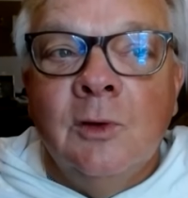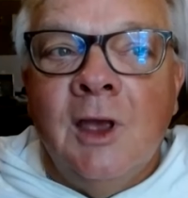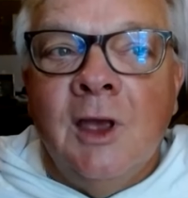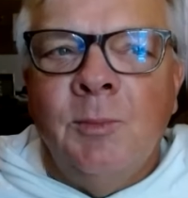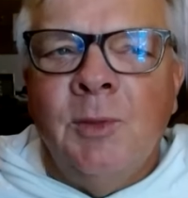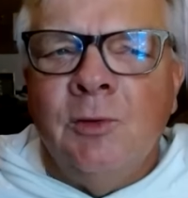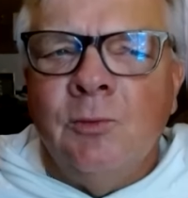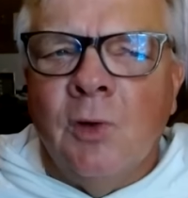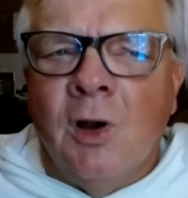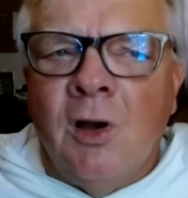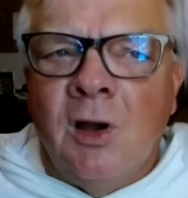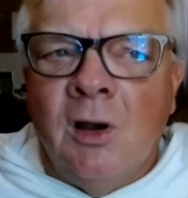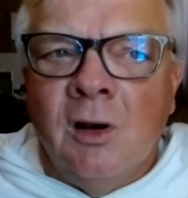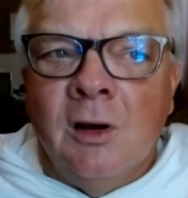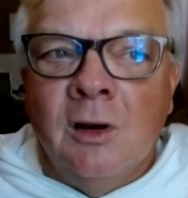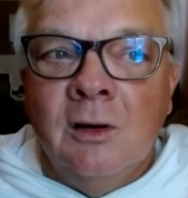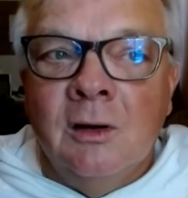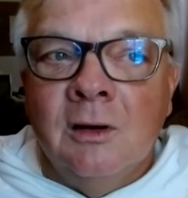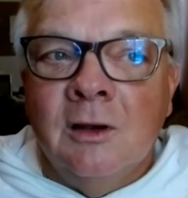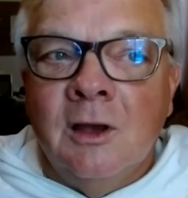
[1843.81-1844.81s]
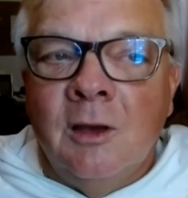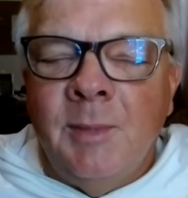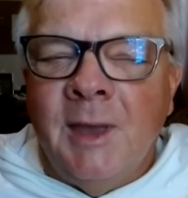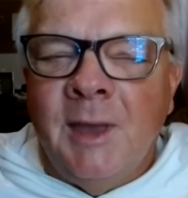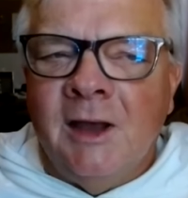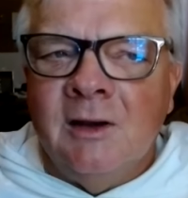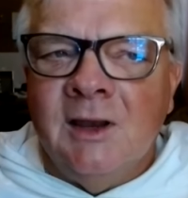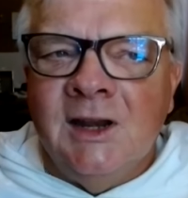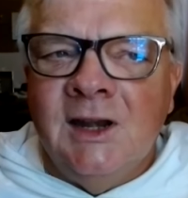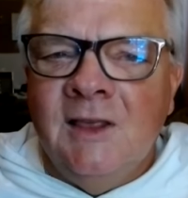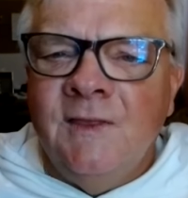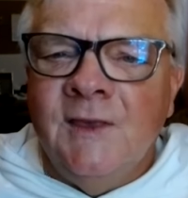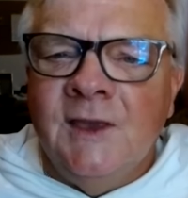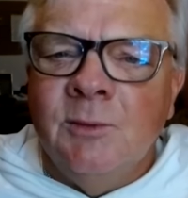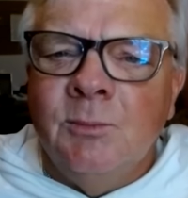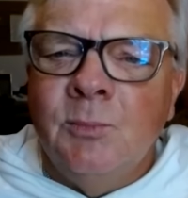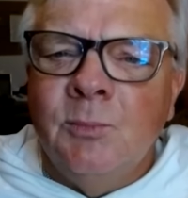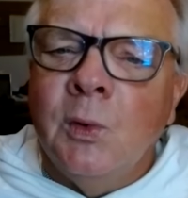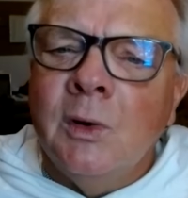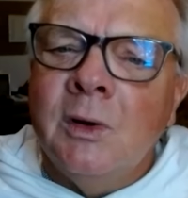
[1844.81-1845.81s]
have been wrong about
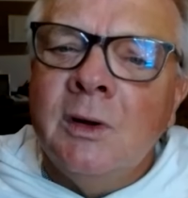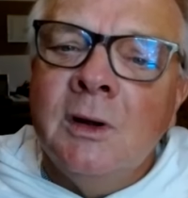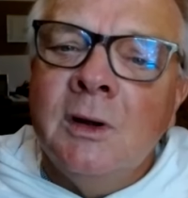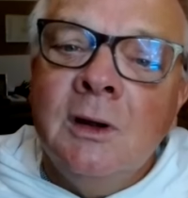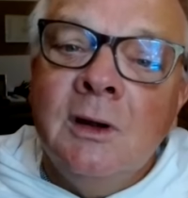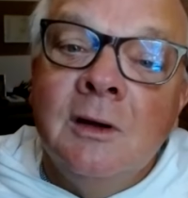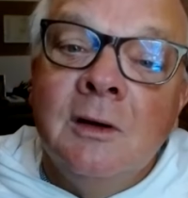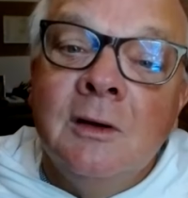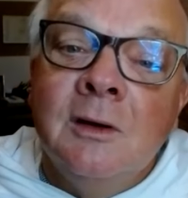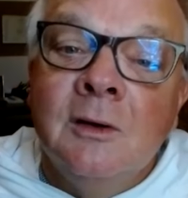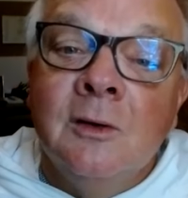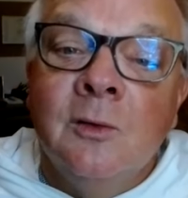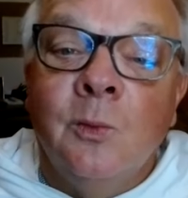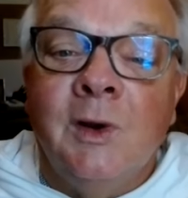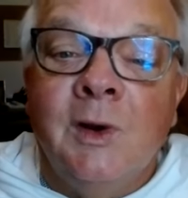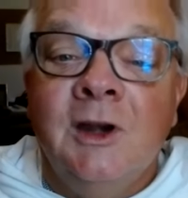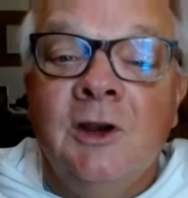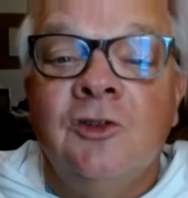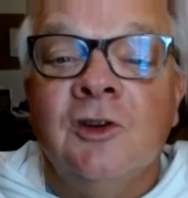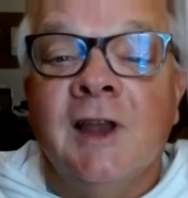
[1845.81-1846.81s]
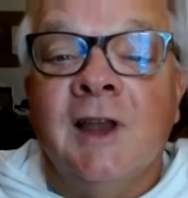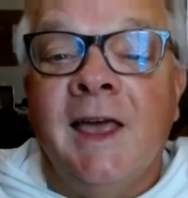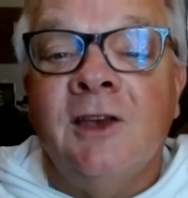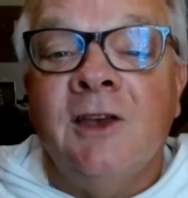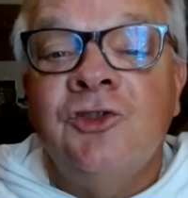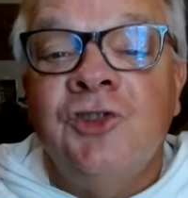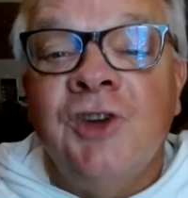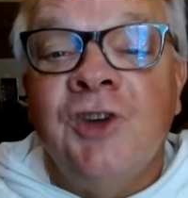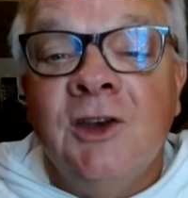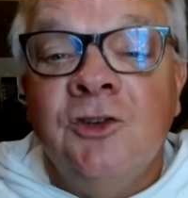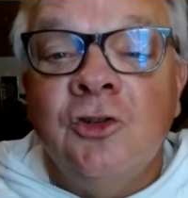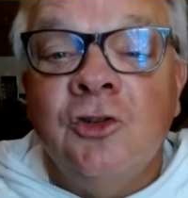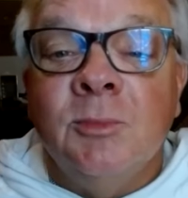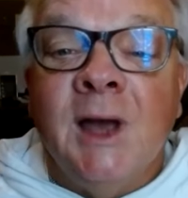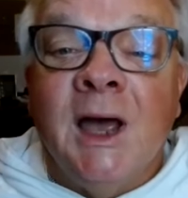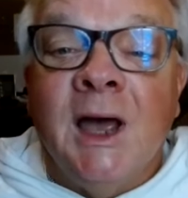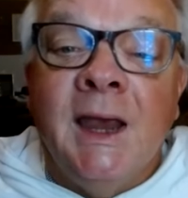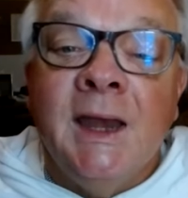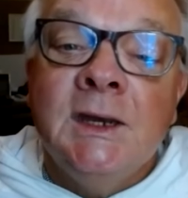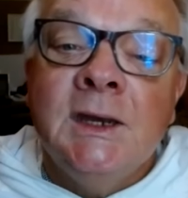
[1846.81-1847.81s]
anything important? When did you last change your
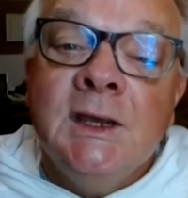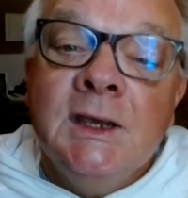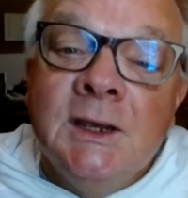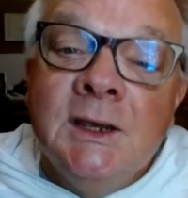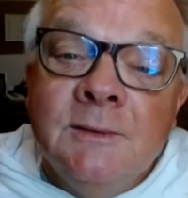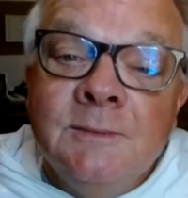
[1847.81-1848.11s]
mind?